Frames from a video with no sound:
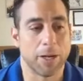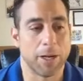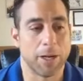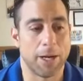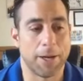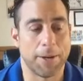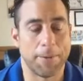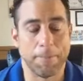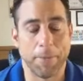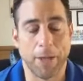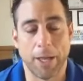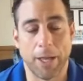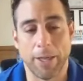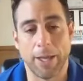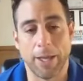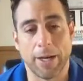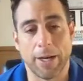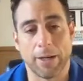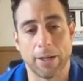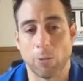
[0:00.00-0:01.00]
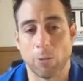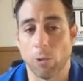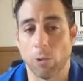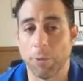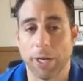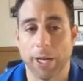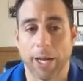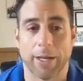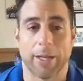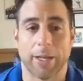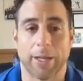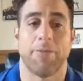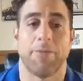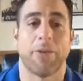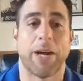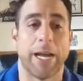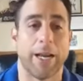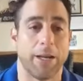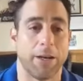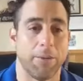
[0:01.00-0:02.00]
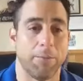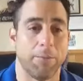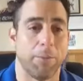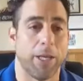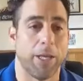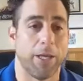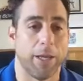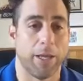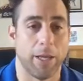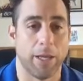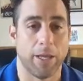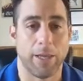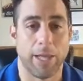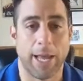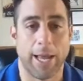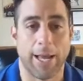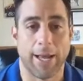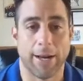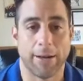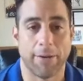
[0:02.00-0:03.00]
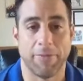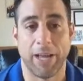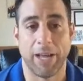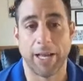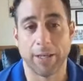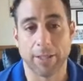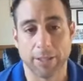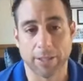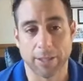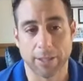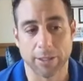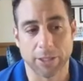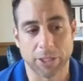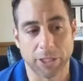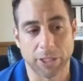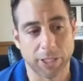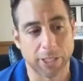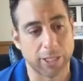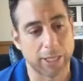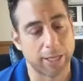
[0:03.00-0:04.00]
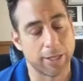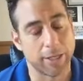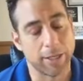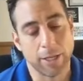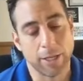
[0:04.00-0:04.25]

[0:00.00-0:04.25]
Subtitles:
And then a woman had confided in me in that event, and she said,